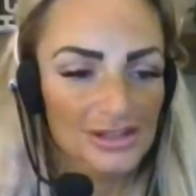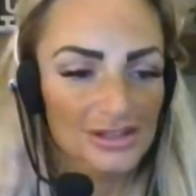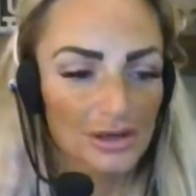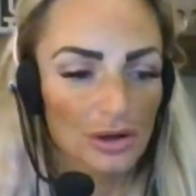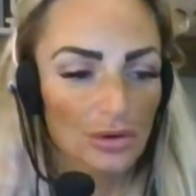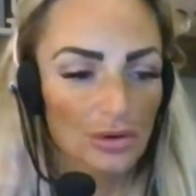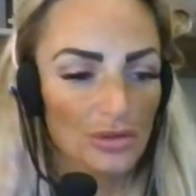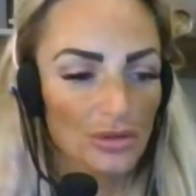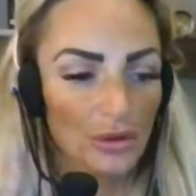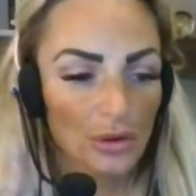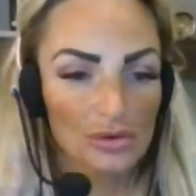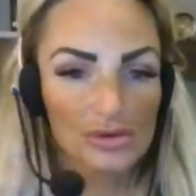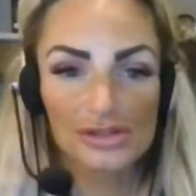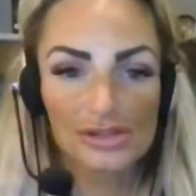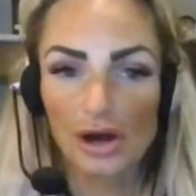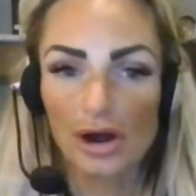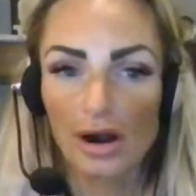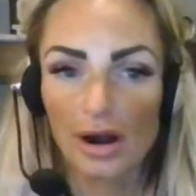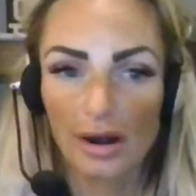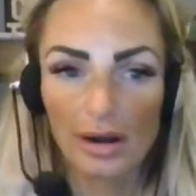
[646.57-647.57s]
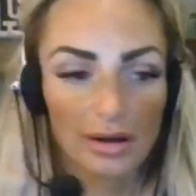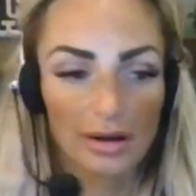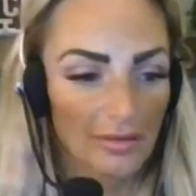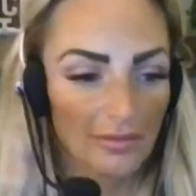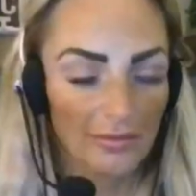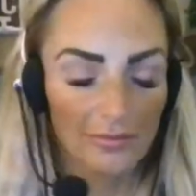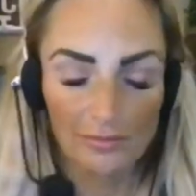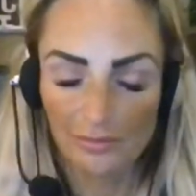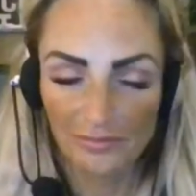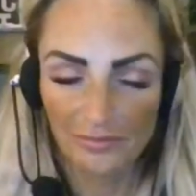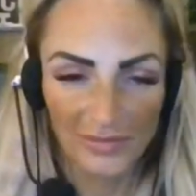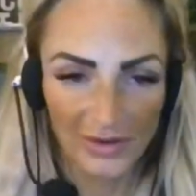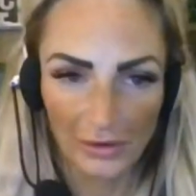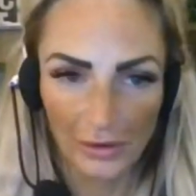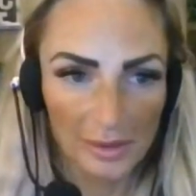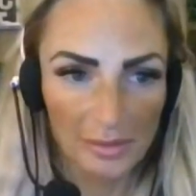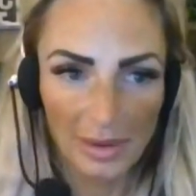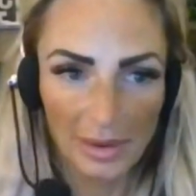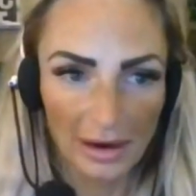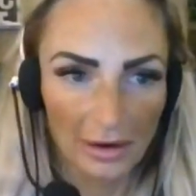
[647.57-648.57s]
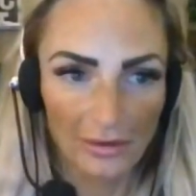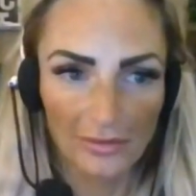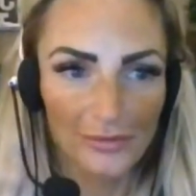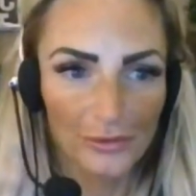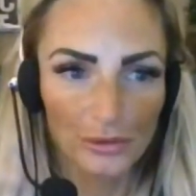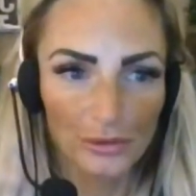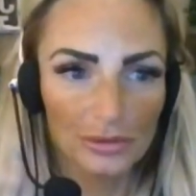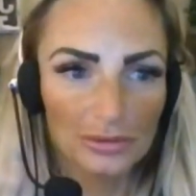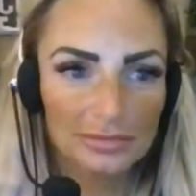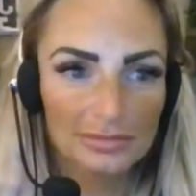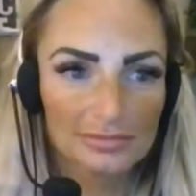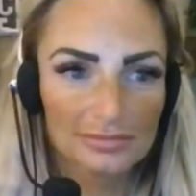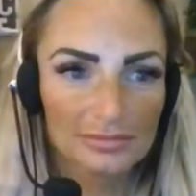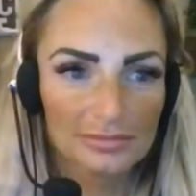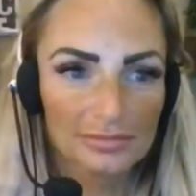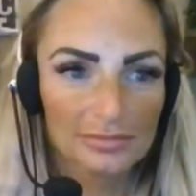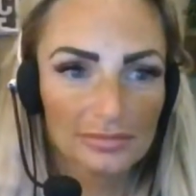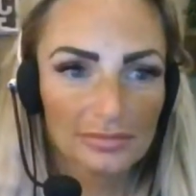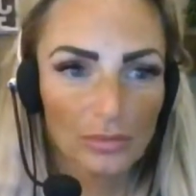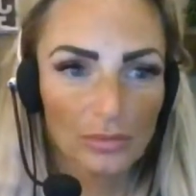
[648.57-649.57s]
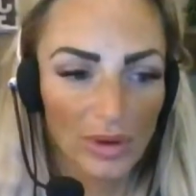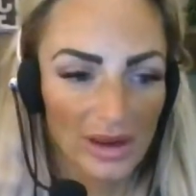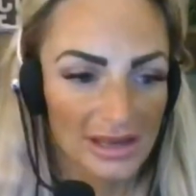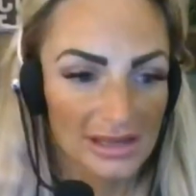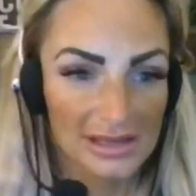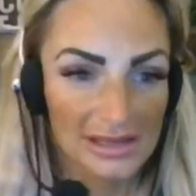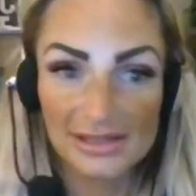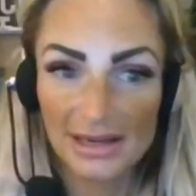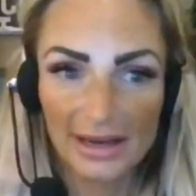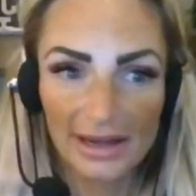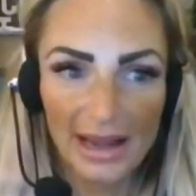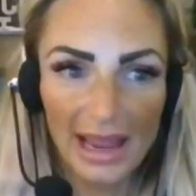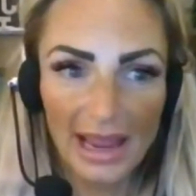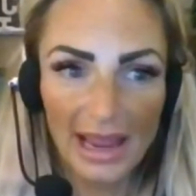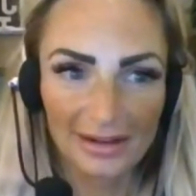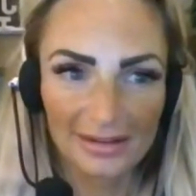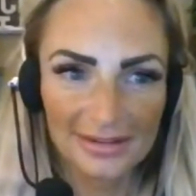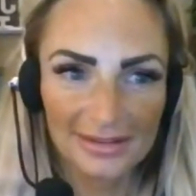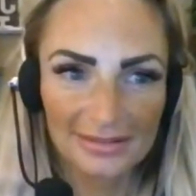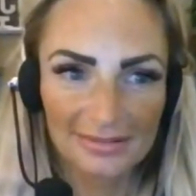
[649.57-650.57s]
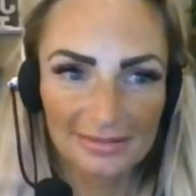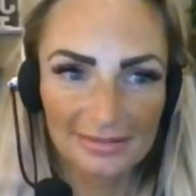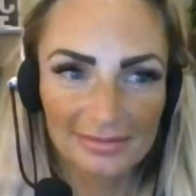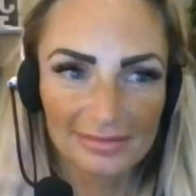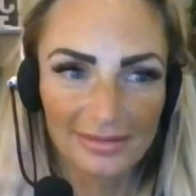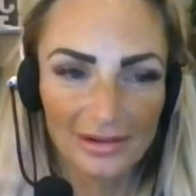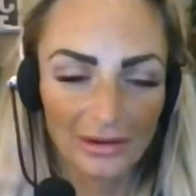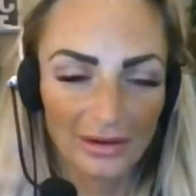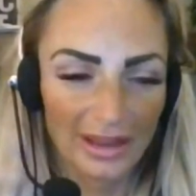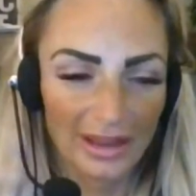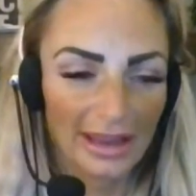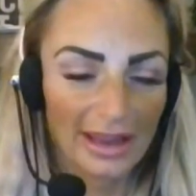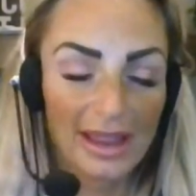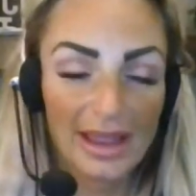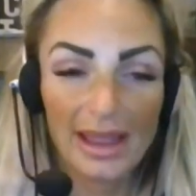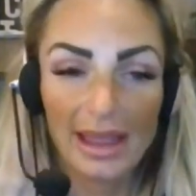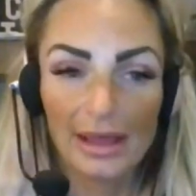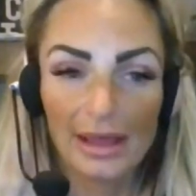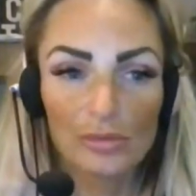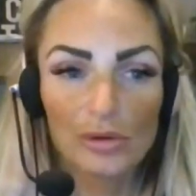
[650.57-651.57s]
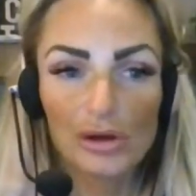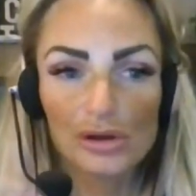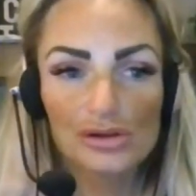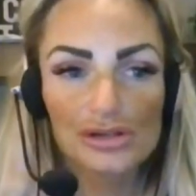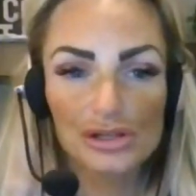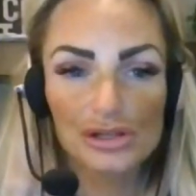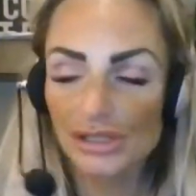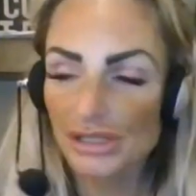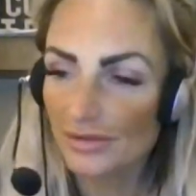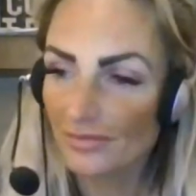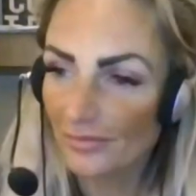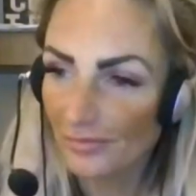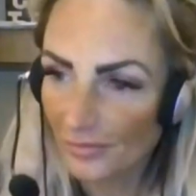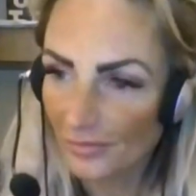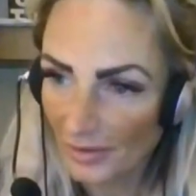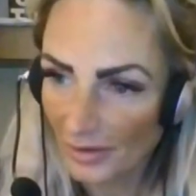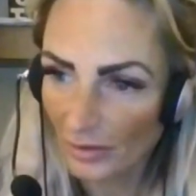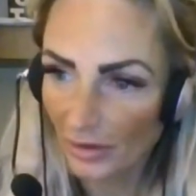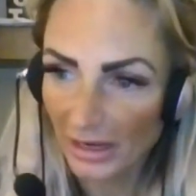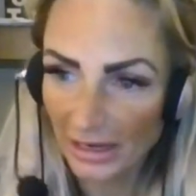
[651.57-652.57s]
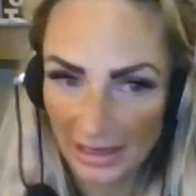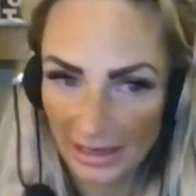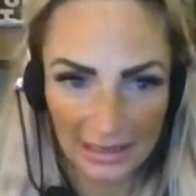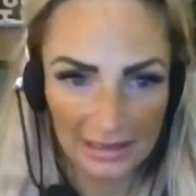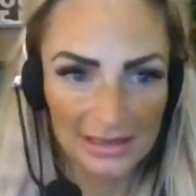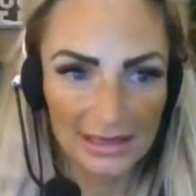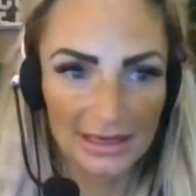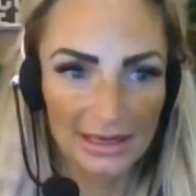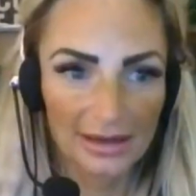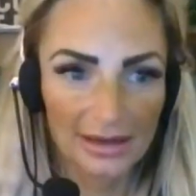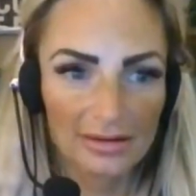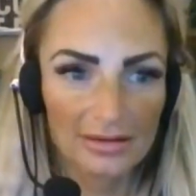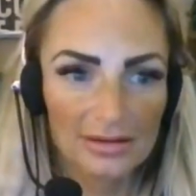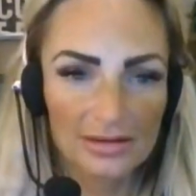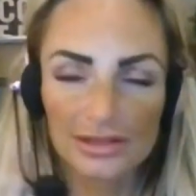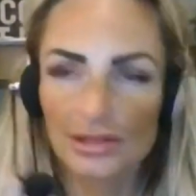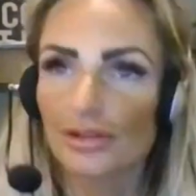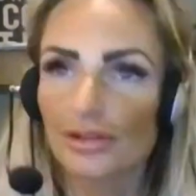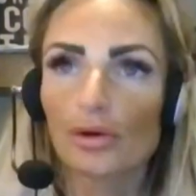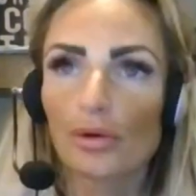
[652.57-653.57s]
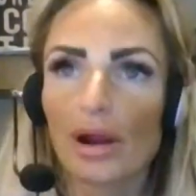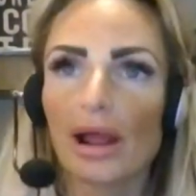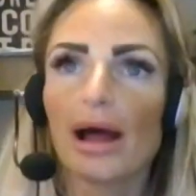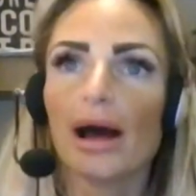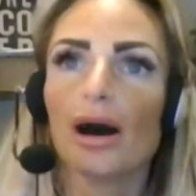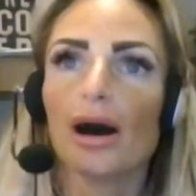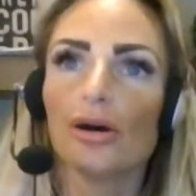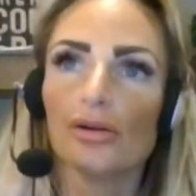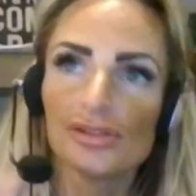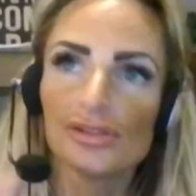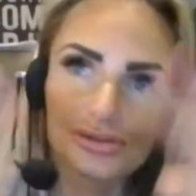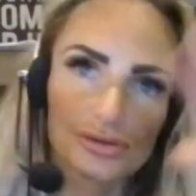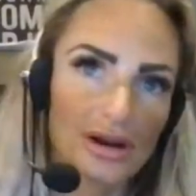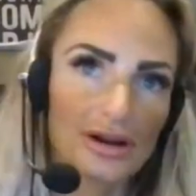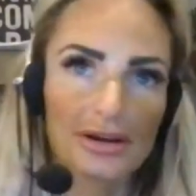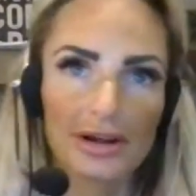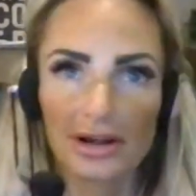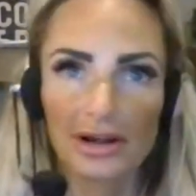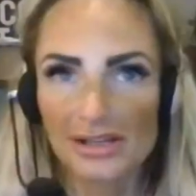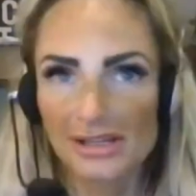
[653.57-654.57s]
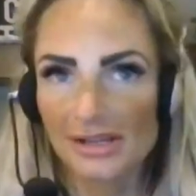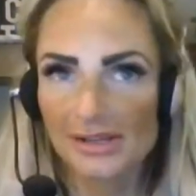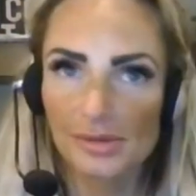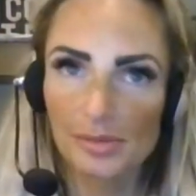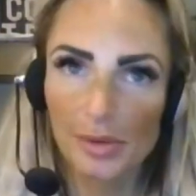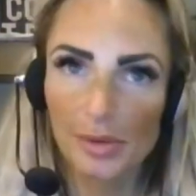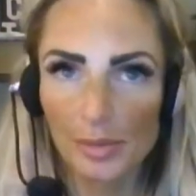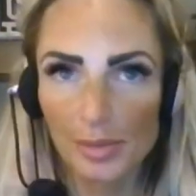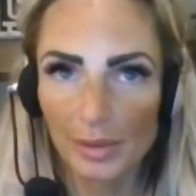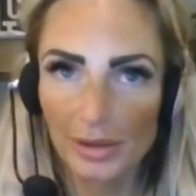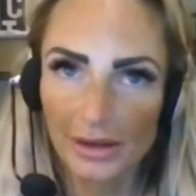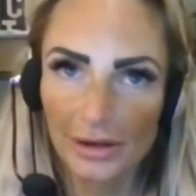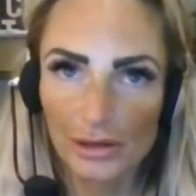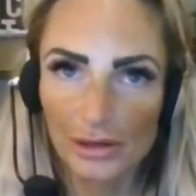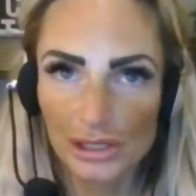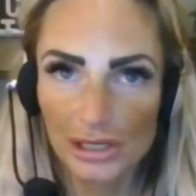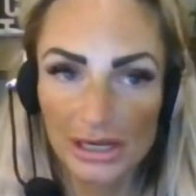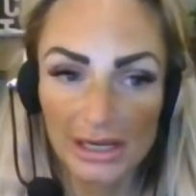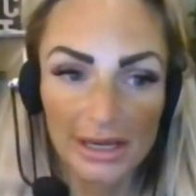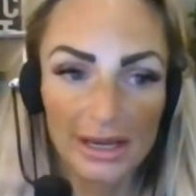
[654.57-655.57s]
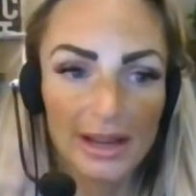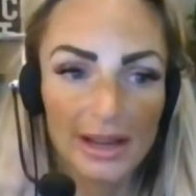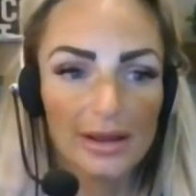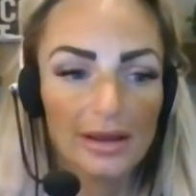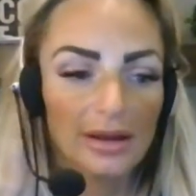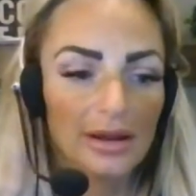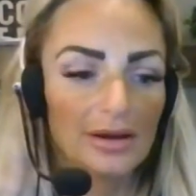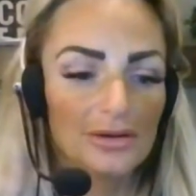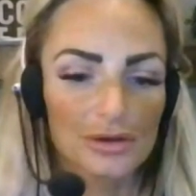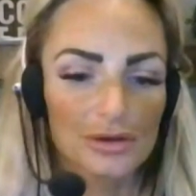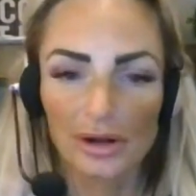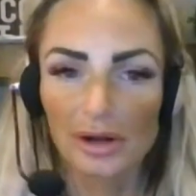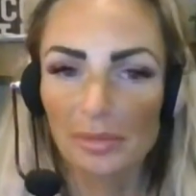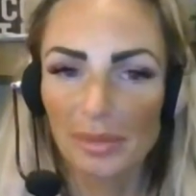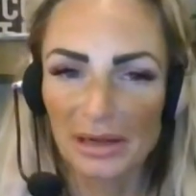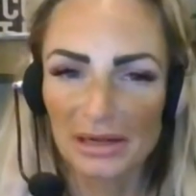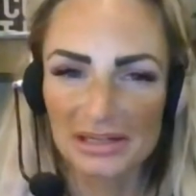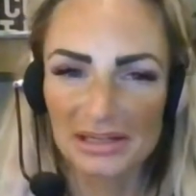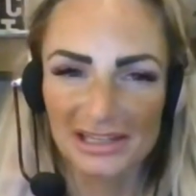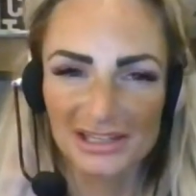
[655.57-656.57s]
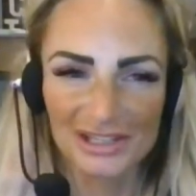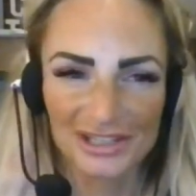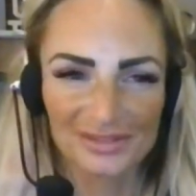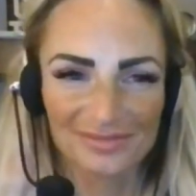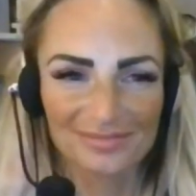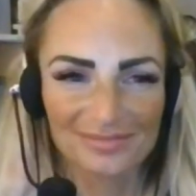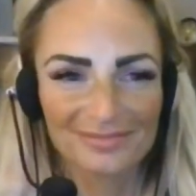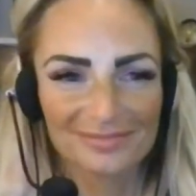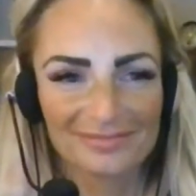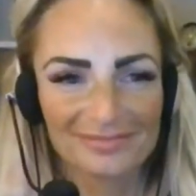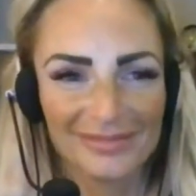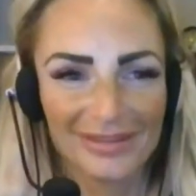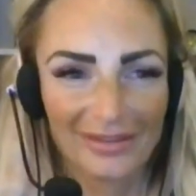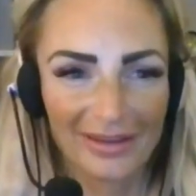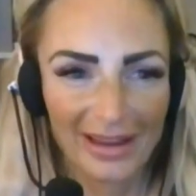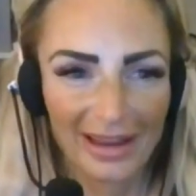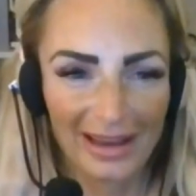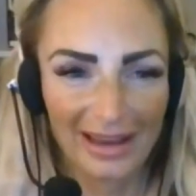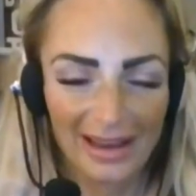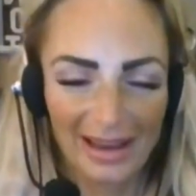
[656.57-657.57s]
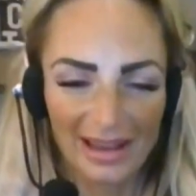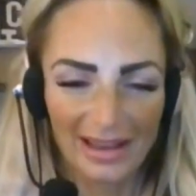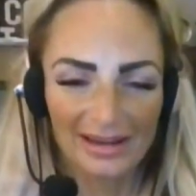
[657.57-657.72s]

So those are very powerful ways to connect, okay? And we're usually connecting to the crown, surrounding ourselves with purple energy during meditation, okay?